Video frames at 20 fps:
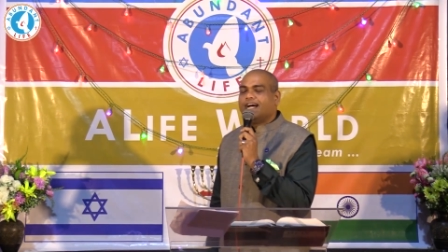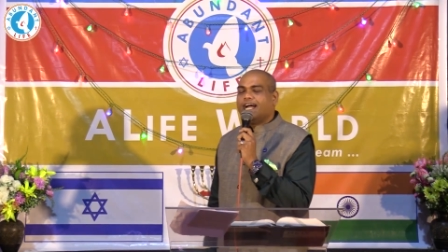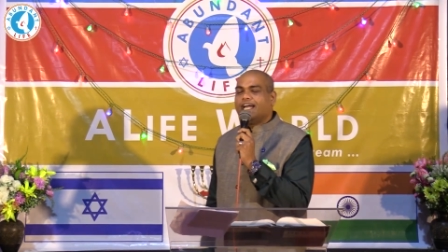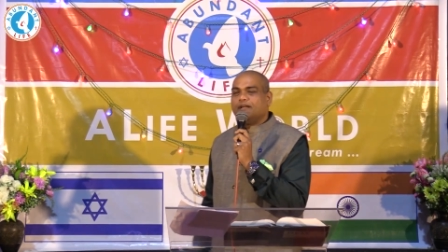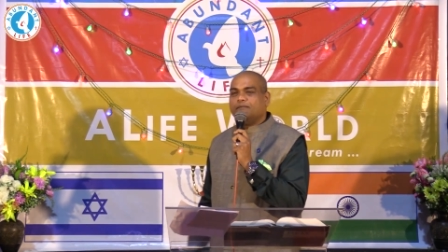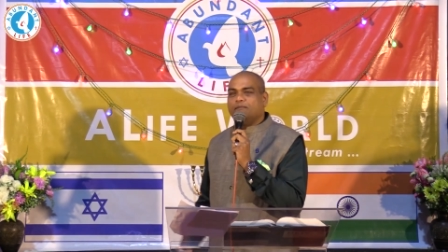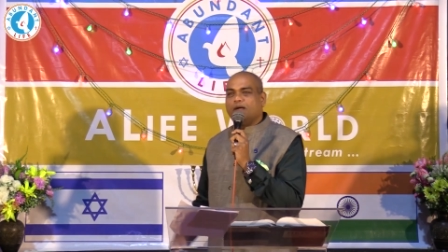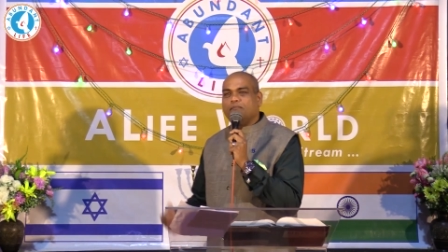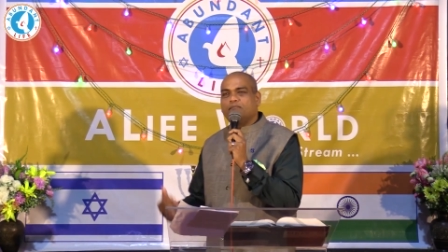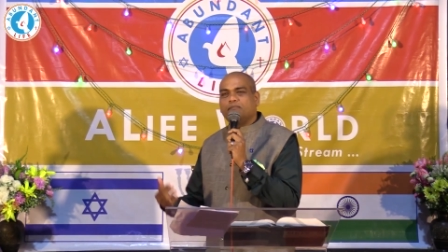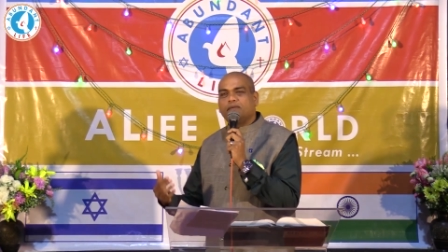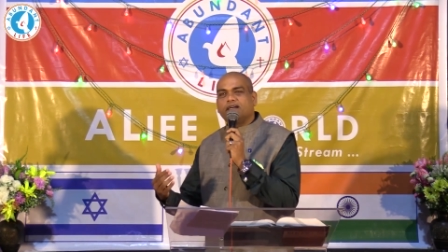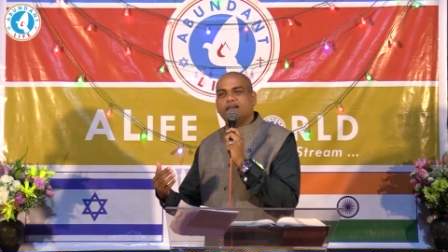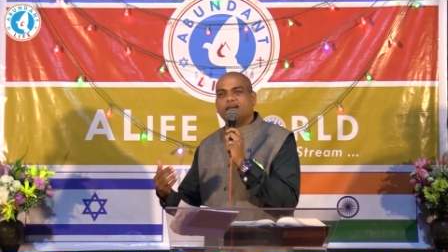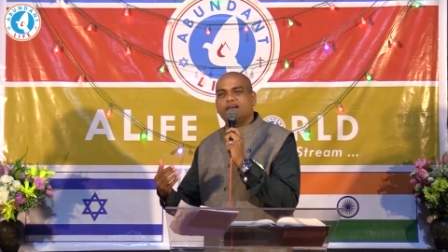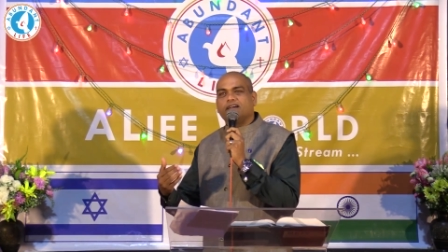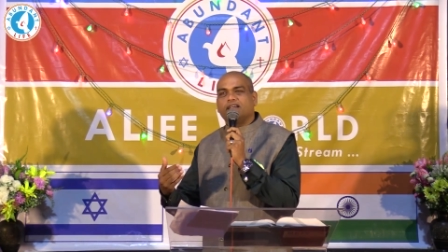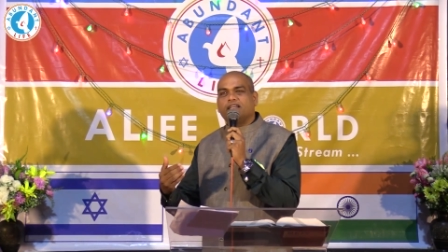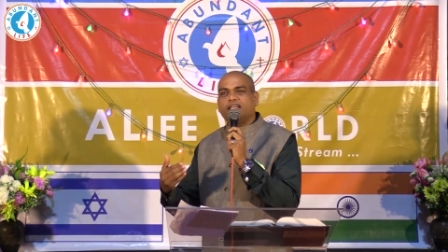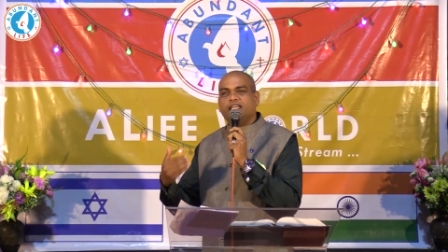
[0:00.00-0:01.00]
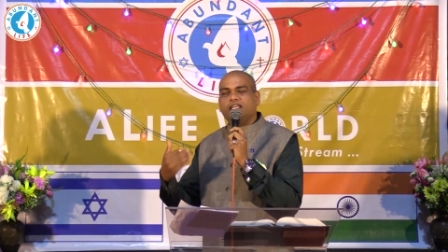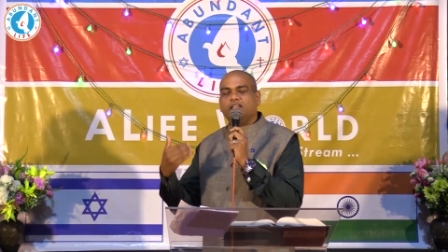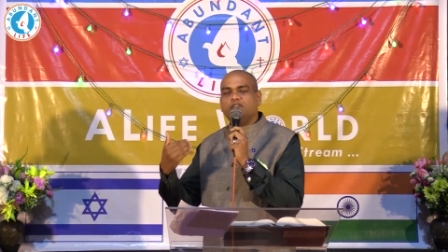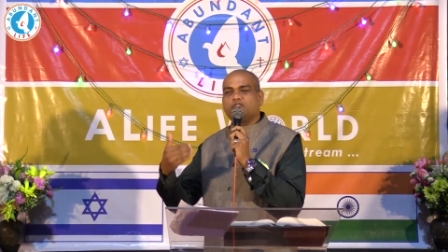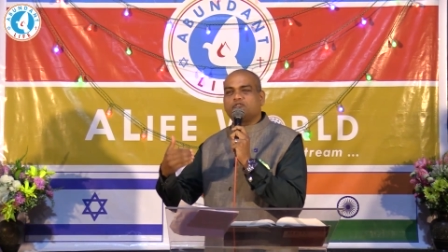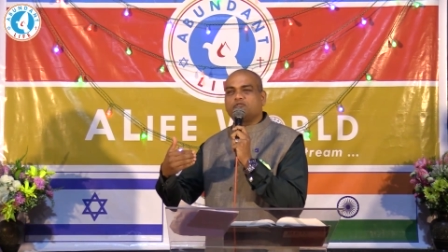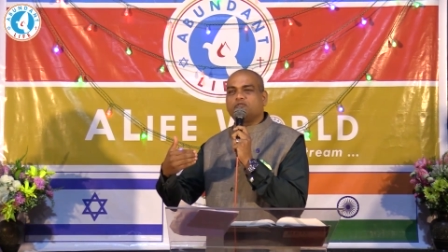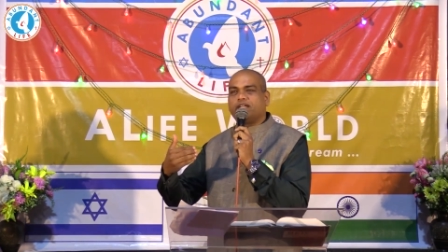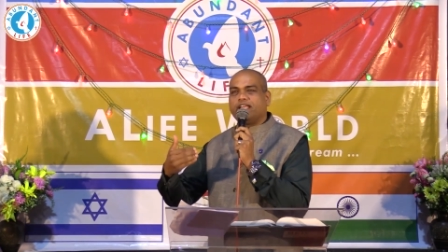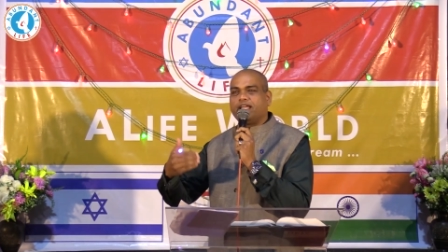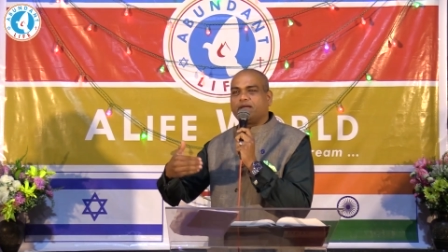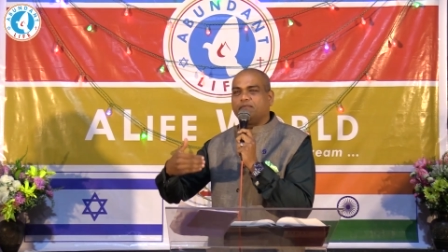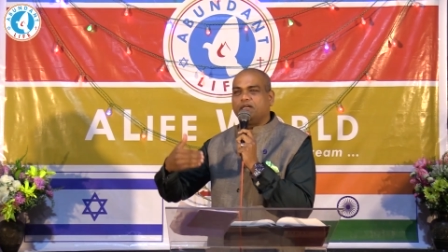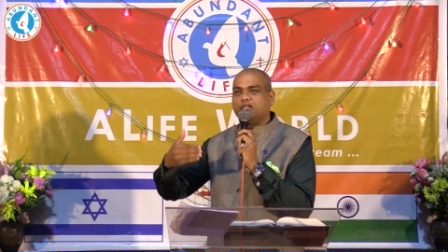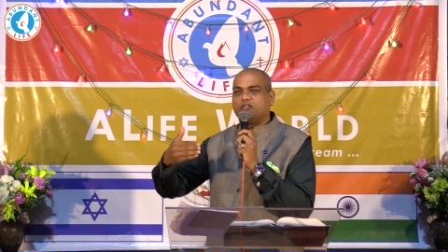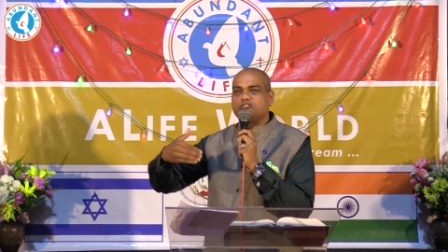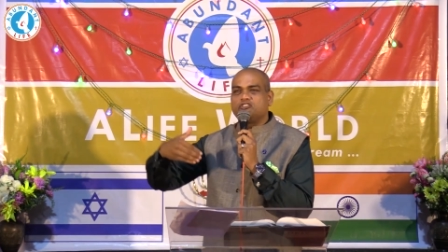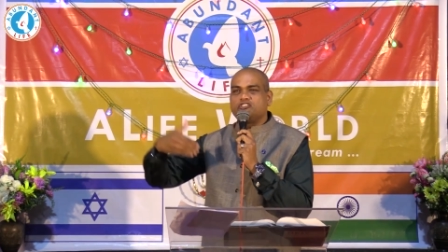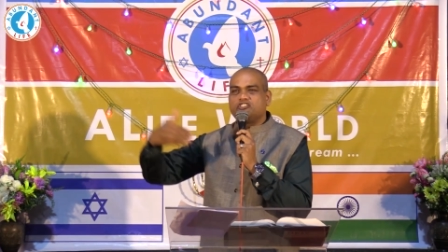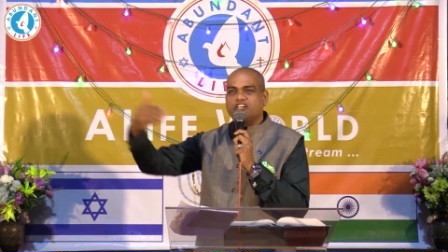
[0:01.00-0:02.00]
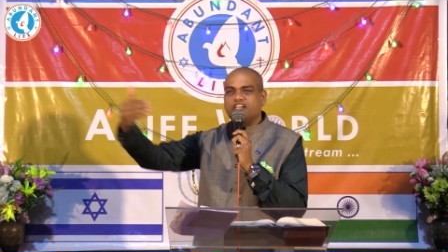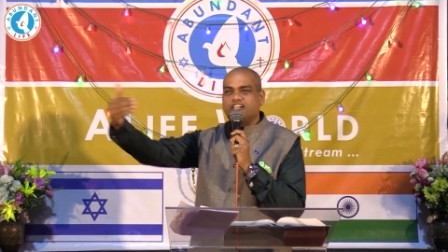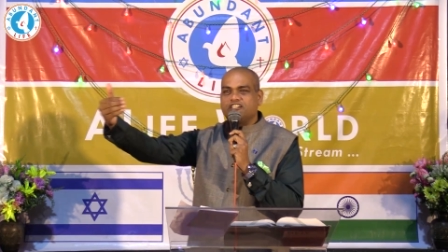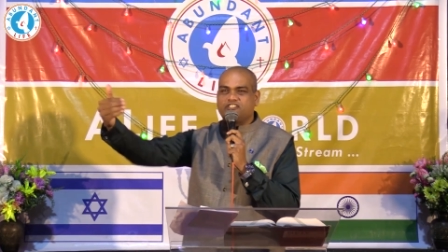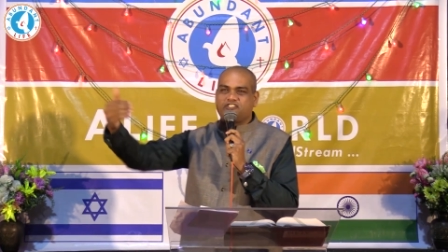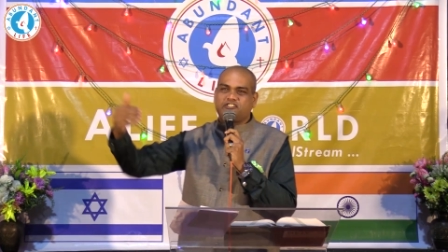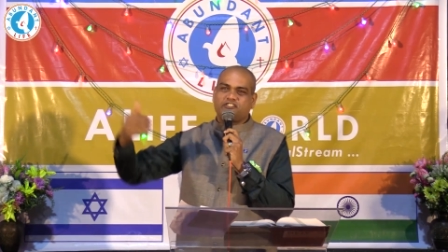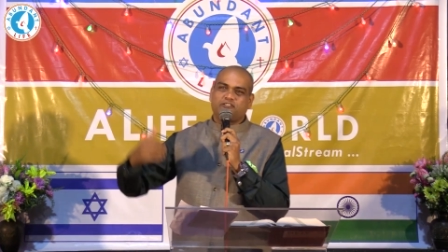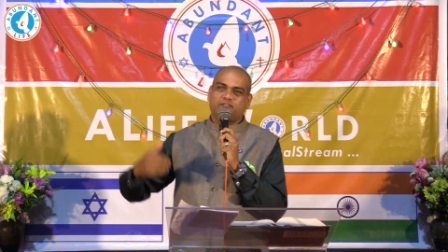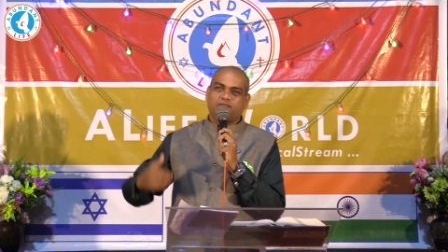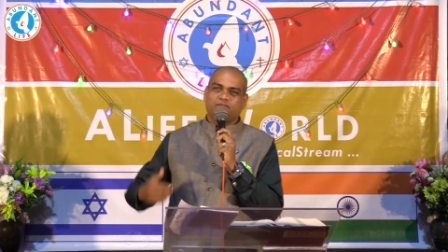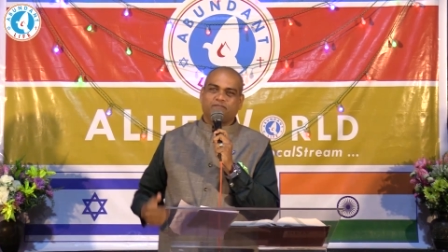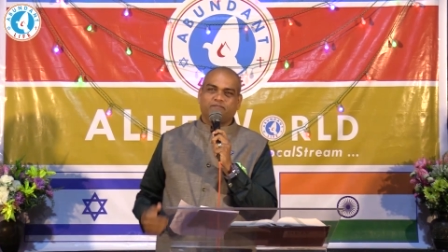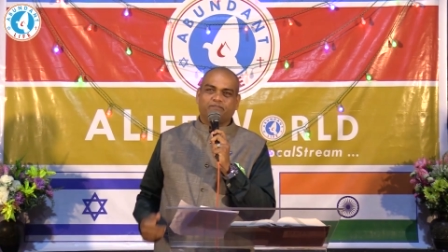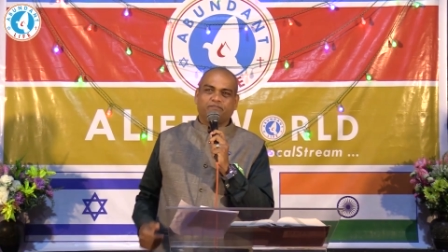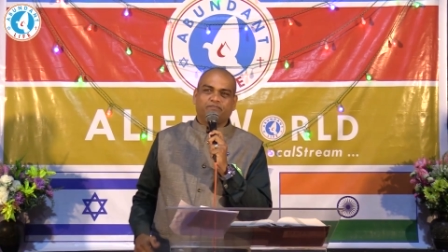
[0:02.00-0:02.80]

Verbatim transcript: I remember he used to take me to church,